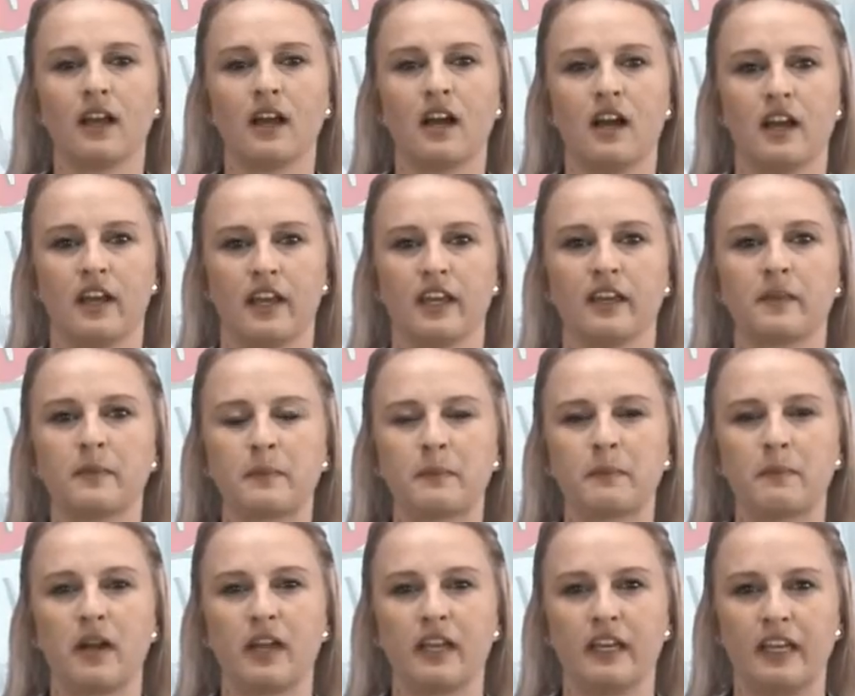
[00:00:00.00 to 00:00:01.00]
Hi,
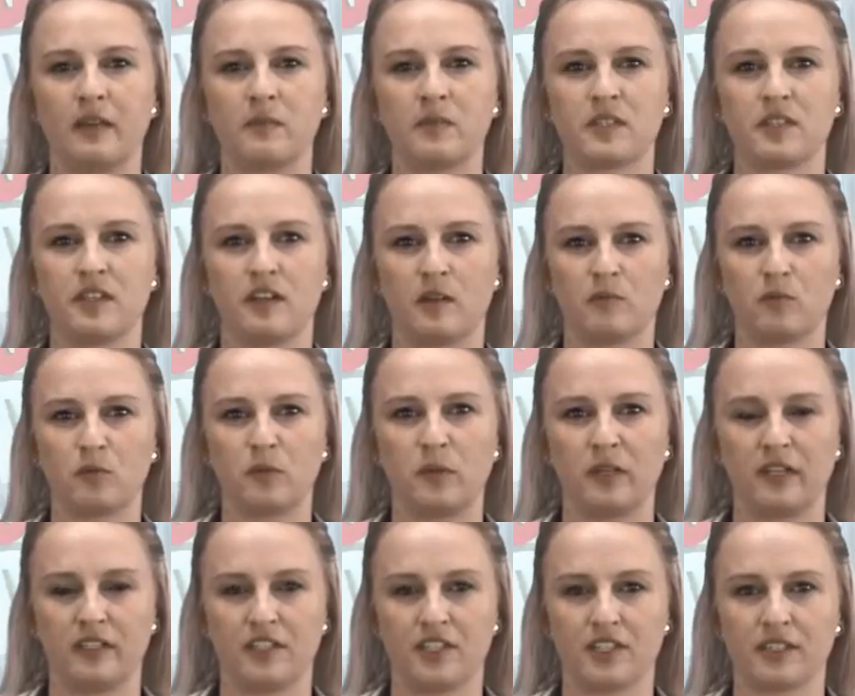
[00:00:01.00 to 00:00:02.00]
my name is Yağmur
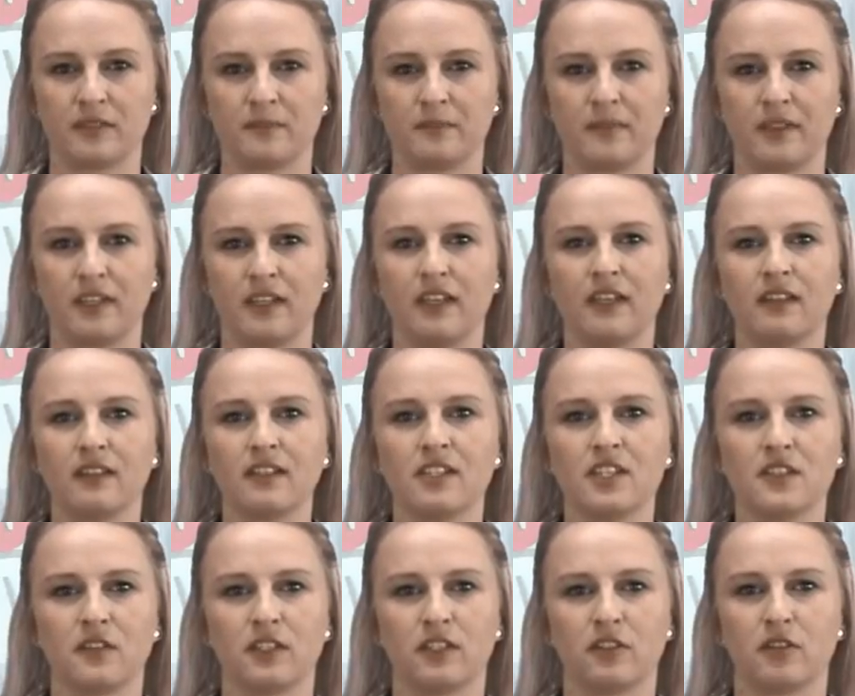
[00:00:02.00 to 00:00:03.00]
Balcı. In
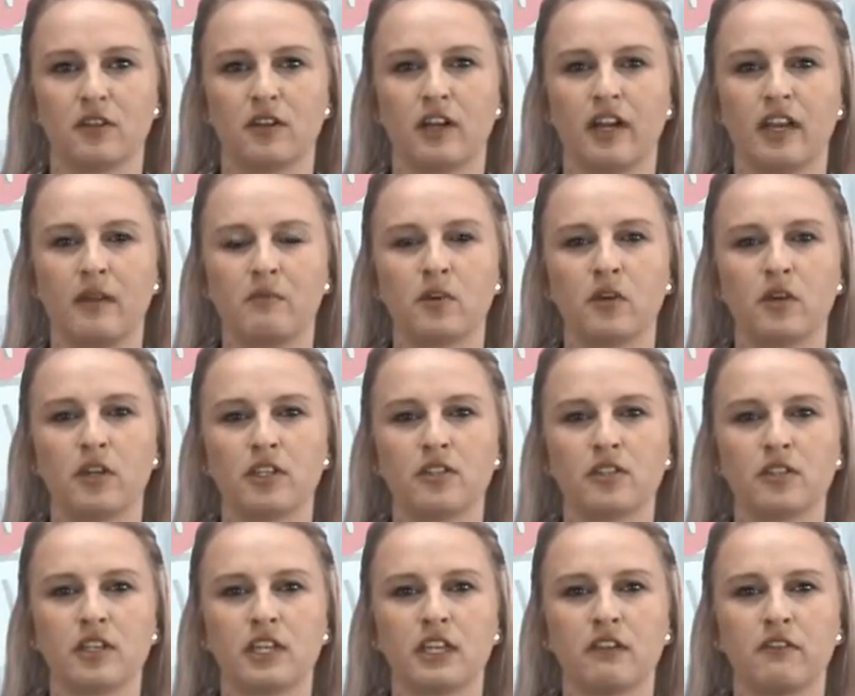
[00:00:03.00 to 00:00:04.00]
this video, I am going
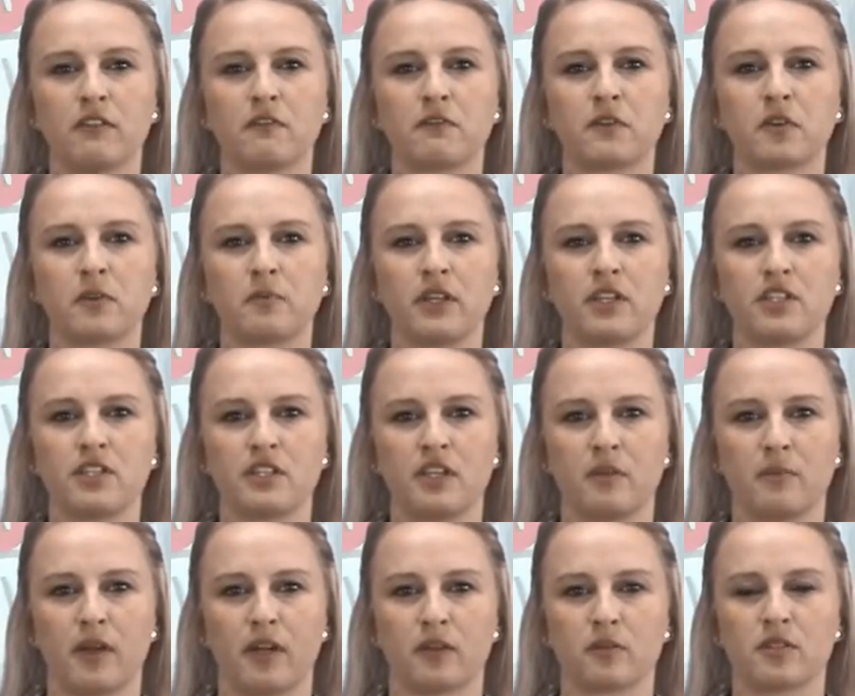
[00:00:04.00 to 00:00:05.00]
to give information
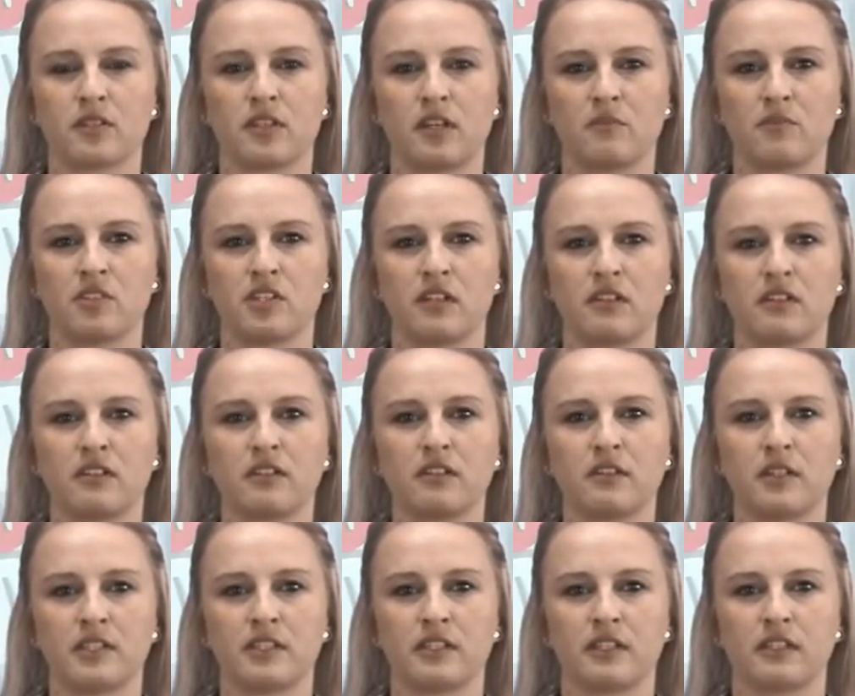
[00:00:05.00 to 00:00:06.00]
about some general
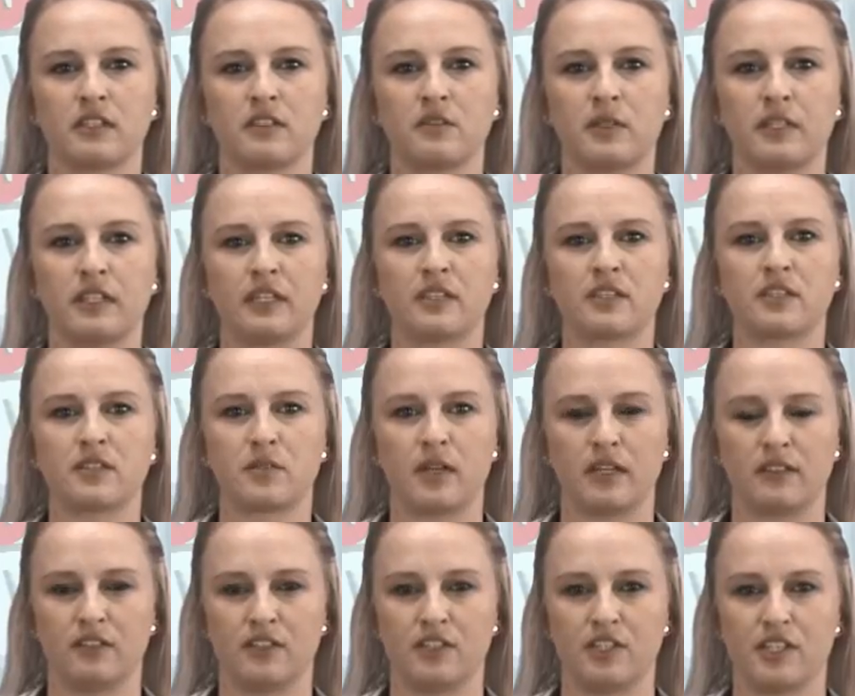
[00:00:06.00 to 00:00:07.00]
critical reading
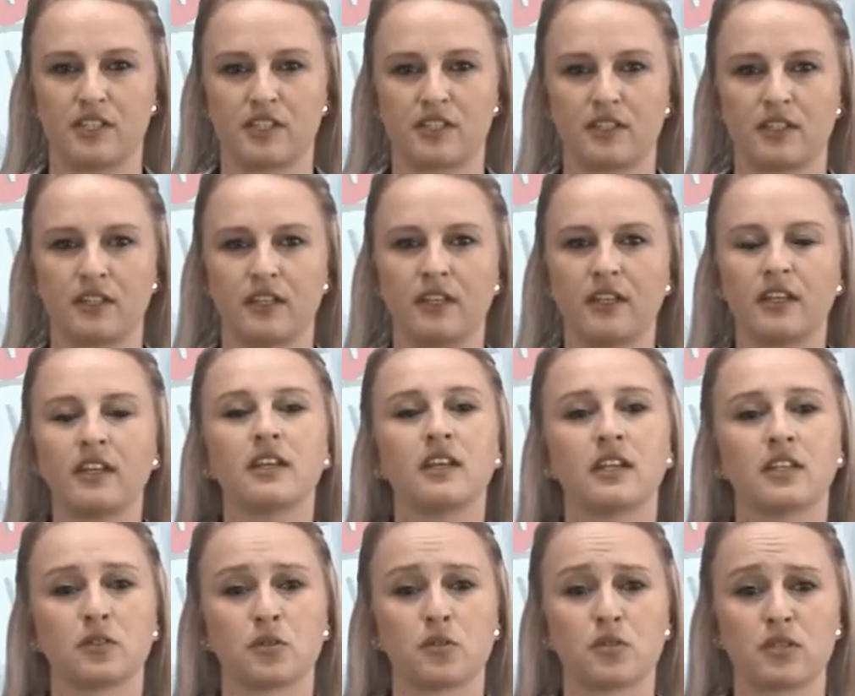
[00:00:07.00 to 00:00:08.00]
strategies.
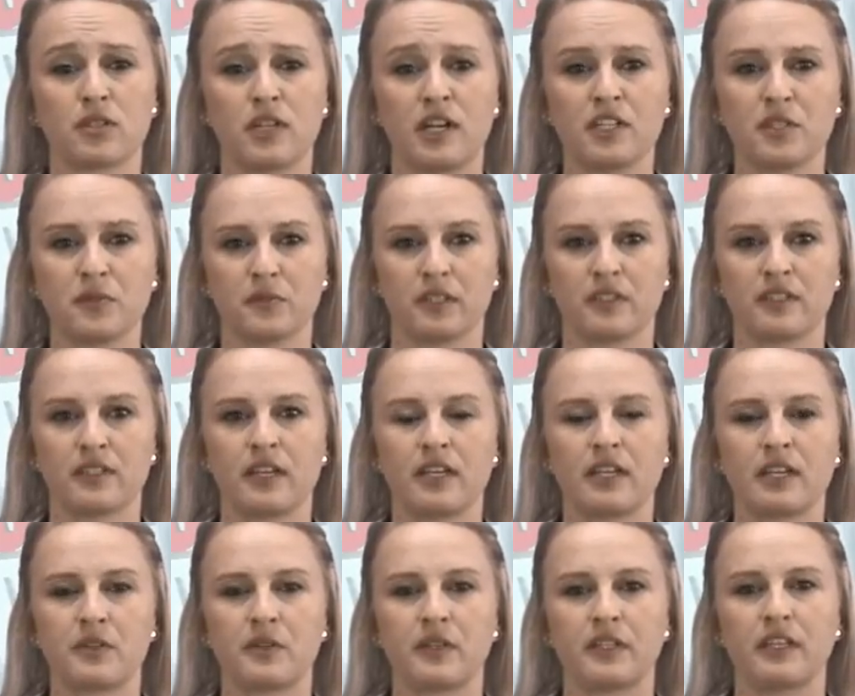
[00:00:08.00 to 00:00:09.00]
To start with,
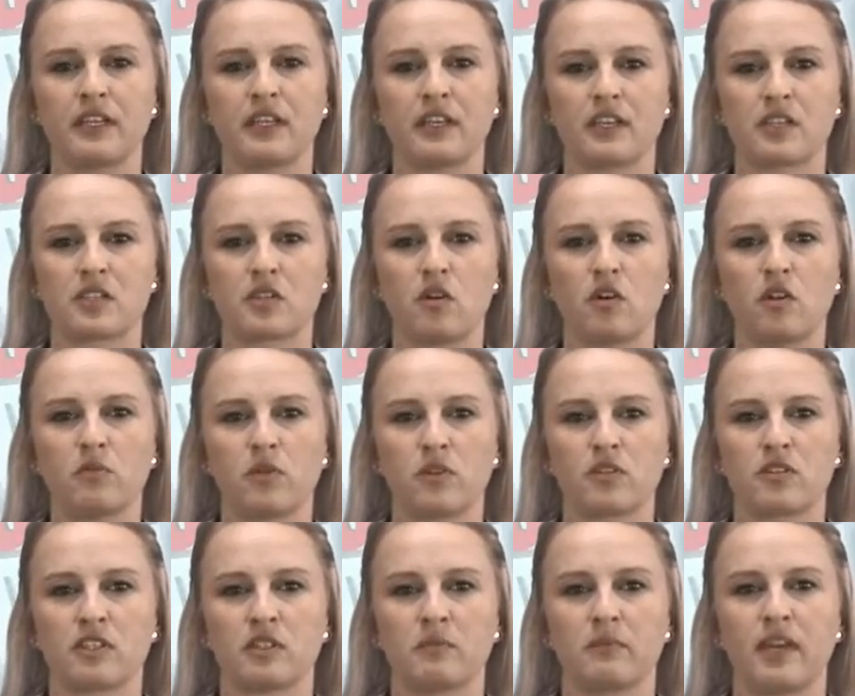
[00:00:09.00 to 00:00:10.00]
reading is
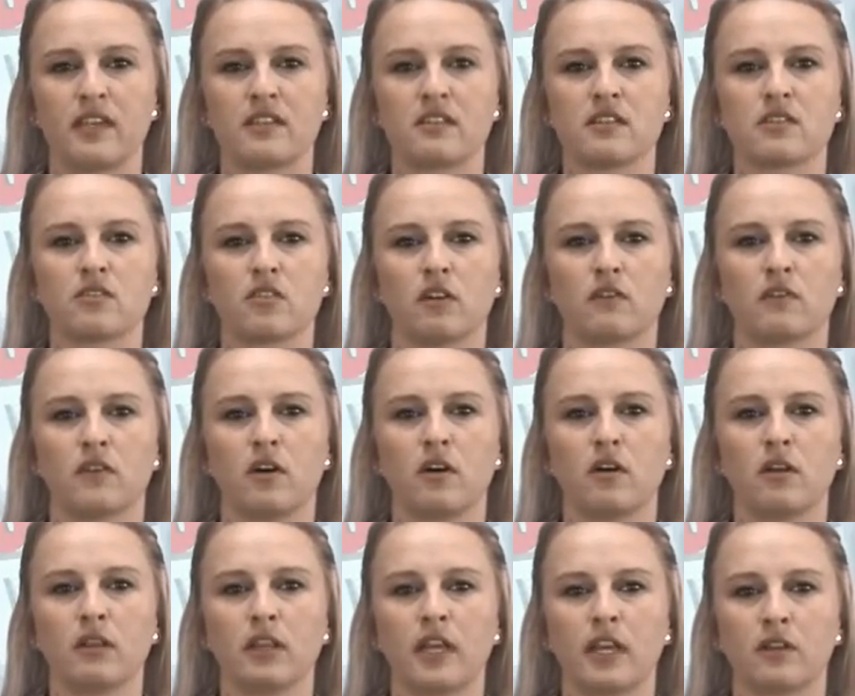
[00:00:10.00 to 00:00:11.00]
almost the basis of
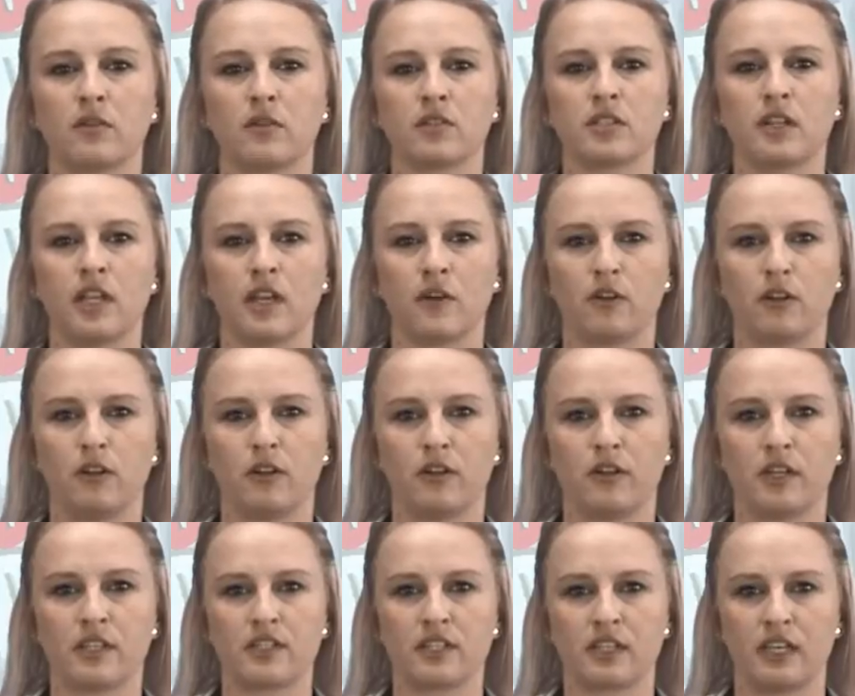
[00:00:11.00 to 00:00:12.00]
all language
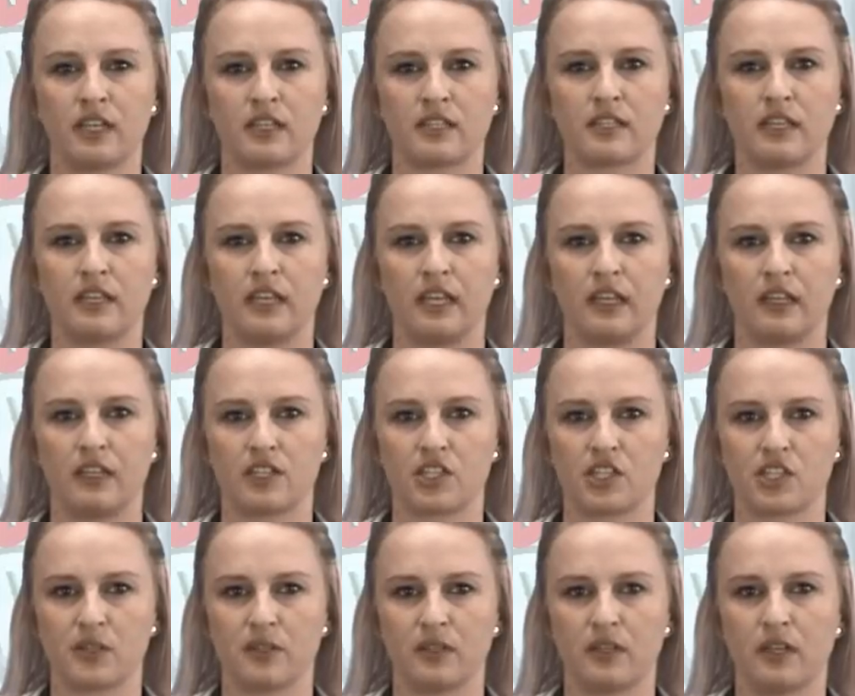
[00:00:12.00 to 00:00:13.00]
learning skills in
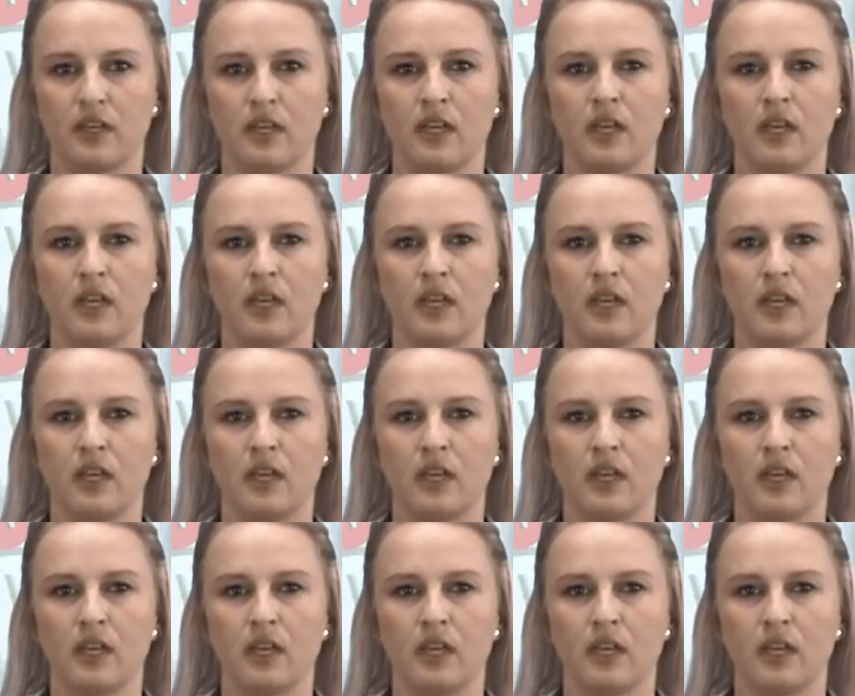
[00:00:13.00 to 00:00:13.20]
English.